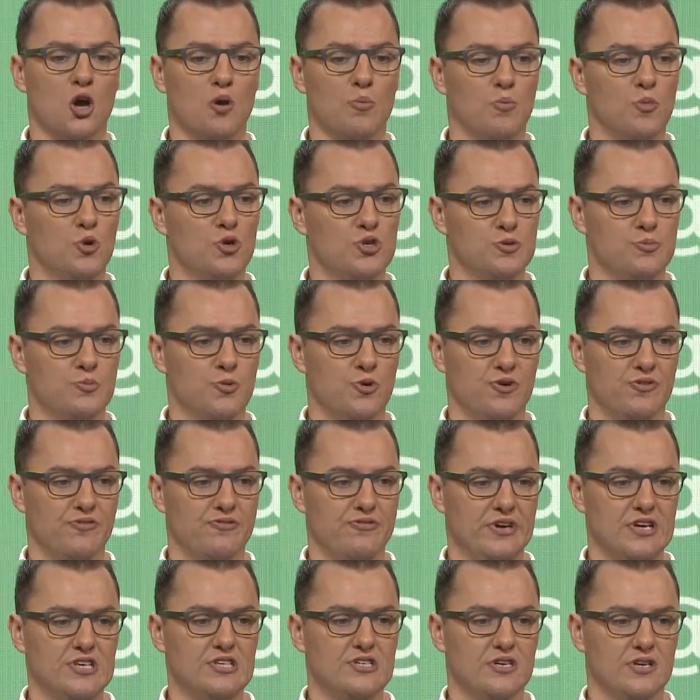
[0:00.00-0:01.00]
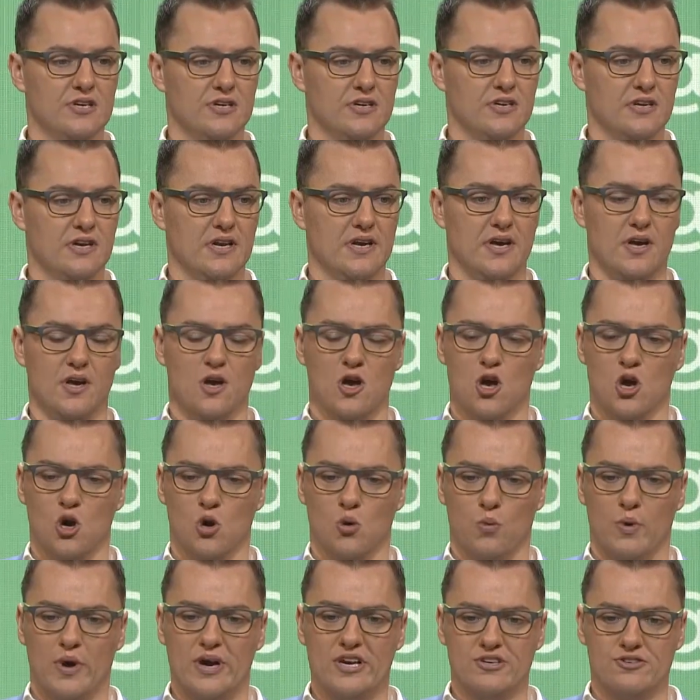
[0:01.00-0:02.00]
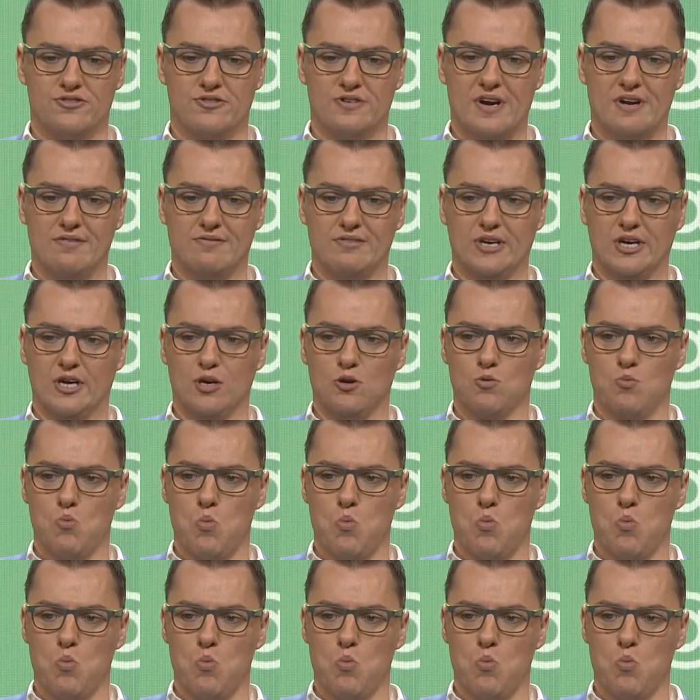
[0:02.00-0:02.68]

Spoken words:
much more vigilantly when traveling.